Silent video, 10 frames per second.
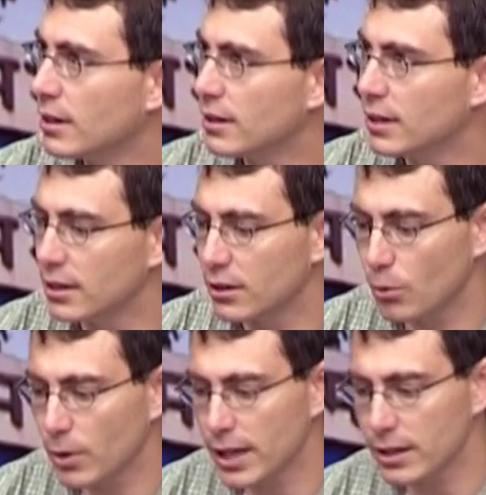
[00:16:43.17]
then the
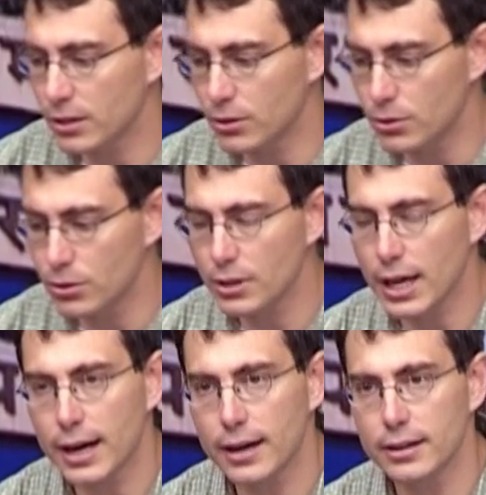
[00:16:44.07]
way that you do
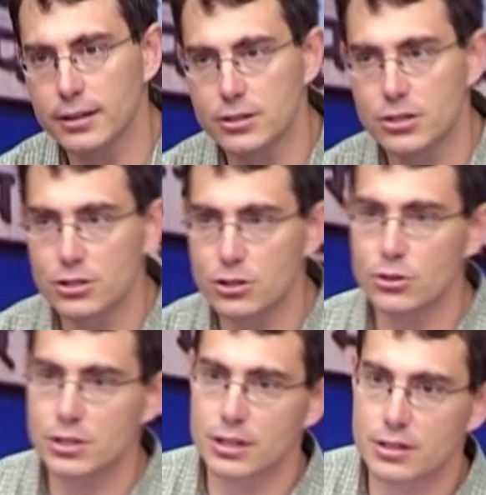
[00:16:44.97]
that is just
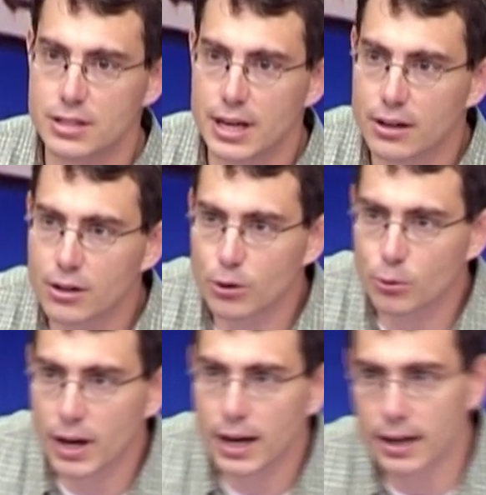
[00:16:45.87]
using the standard
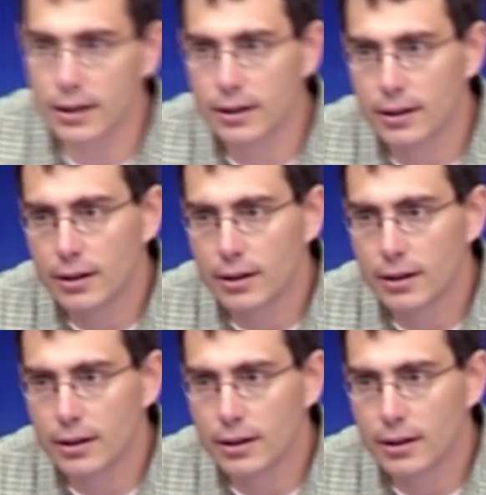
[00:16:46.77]
array